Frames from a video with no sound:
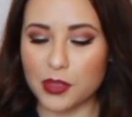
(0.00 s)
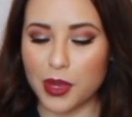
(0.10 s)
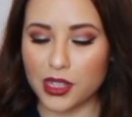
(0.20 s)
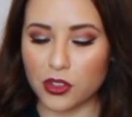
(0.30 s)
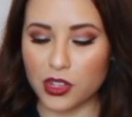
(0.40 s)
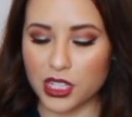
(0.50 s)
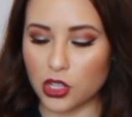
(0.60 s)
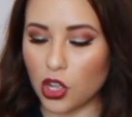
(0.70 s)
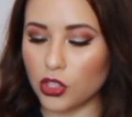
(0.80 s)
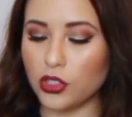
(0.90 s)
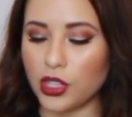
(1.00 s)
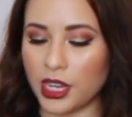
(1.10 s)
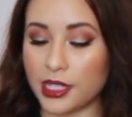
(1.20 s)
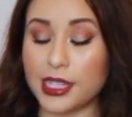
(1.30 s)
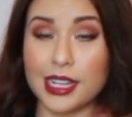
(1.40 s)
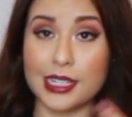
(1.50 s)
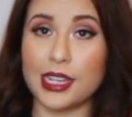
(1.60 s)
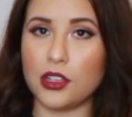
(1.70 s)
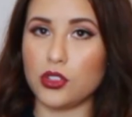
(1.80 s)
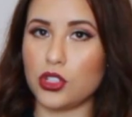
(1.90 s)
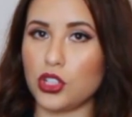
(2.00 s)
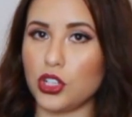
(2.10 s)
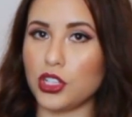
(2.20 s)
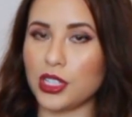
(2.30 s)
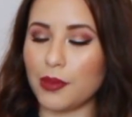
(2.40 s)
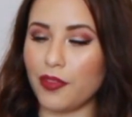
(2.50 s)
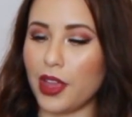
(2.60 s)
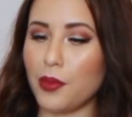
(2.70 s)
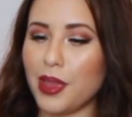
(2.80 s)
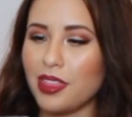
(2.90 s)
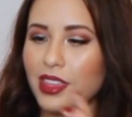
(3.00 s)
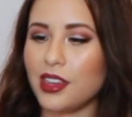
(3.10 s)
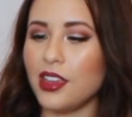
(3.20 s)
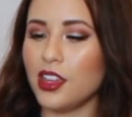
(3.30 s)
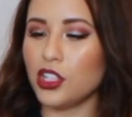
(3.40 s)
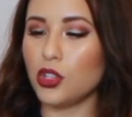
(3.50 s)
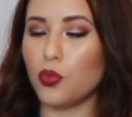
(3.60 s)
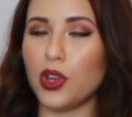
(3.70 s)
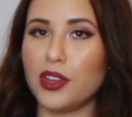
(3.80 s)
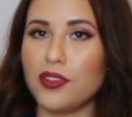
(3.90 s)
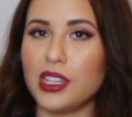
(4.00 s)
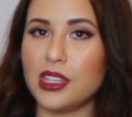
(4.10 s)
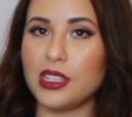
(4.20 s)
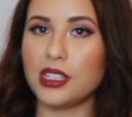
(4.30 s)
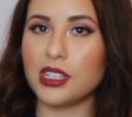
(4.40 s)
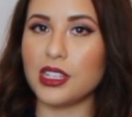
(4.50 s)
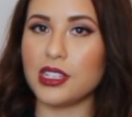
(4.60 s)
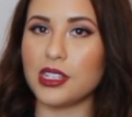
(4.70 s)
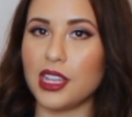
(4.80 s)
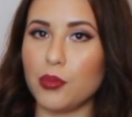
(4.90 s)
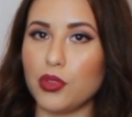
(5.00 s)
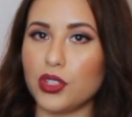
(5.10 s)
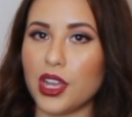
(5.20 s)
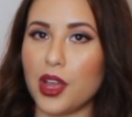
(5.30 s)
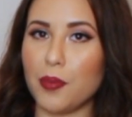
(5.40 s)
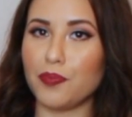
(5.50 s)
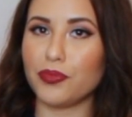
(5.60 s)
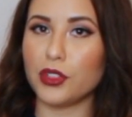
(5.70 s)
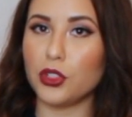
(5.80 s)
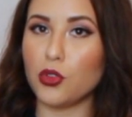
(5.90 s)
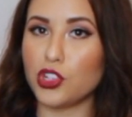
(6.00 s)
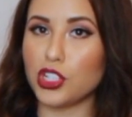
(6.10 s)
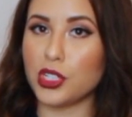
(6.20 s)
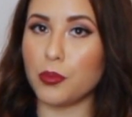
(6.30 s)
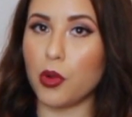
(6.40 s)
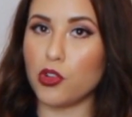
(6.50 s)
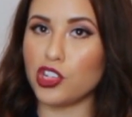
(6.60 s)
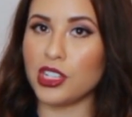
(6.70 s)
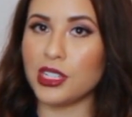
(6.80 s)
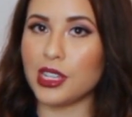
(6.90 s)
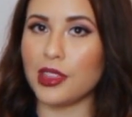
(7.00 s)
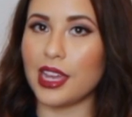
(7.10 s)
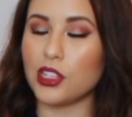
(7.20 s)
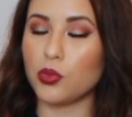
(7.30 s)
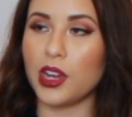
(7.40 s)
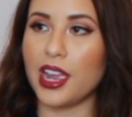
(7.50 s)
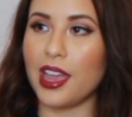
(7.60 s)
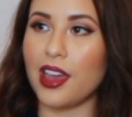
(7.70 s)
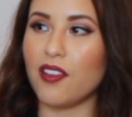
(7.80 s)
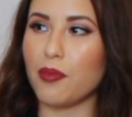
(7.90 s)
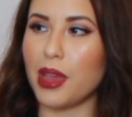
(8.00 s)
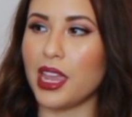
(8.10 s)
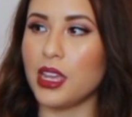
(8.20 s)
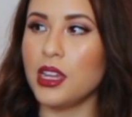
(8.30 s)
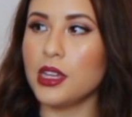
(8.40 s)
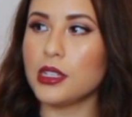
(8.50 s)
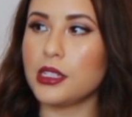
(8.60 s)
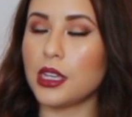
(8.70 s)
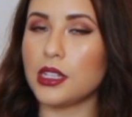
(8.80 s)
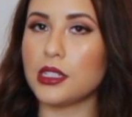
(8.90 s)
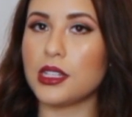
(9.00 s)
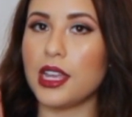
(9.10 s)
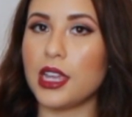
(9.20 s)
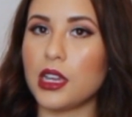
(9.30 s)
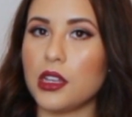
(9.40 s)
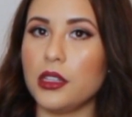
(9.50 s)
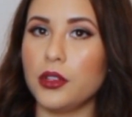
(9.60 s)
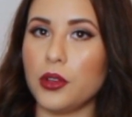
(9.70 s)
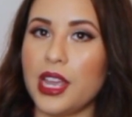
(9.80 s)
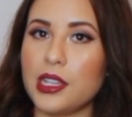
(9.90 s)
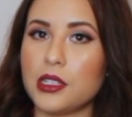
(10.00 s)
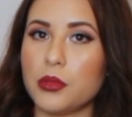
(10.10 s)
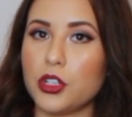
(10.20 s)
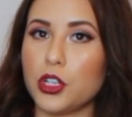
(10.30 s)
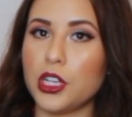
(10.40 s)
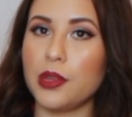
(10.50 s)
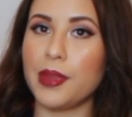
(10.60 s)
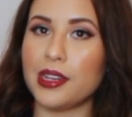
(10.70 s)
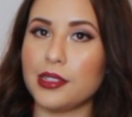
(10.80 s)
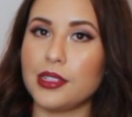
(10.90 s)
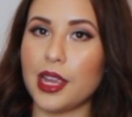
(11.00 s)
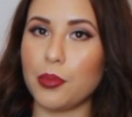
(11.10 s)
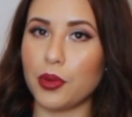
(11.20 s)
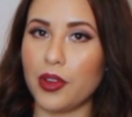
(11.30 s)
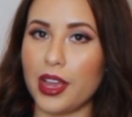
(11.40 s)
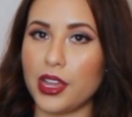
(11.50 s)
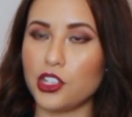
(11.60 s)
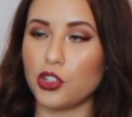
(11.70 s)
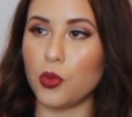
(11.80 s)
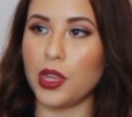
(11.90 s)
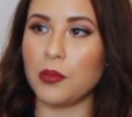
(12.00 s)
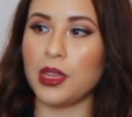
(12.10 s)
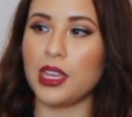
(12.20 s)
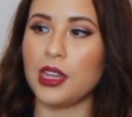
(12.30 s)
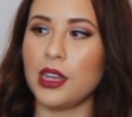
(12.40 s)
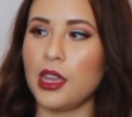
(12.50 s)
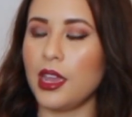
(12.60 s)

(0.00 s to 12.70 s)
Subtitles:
my little, it's called, because like I said, I use the sugar snap file method. So one of these is labeled lotions and potions, and that's where I have my son's like a little eczema cream and his diaper rash ointment